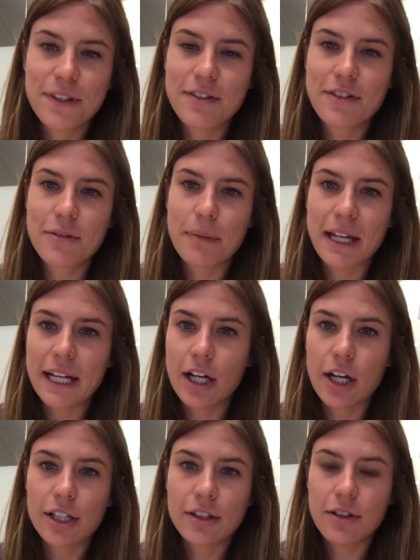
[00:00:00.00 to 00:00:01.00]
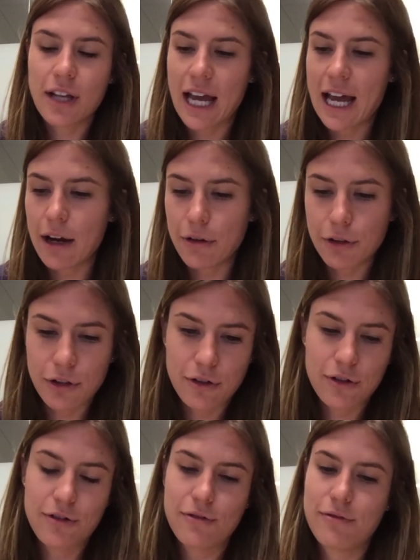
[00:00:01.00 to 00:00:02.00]
depending on how
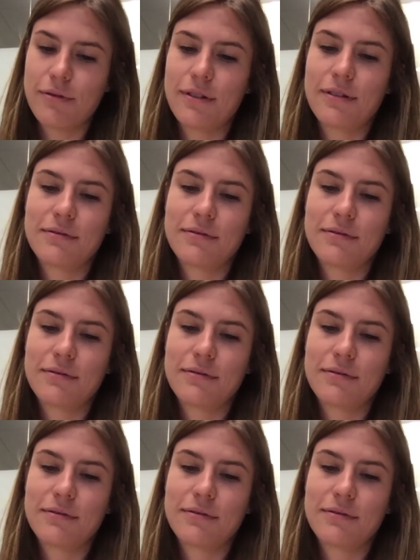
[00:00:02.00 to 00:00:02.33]
you're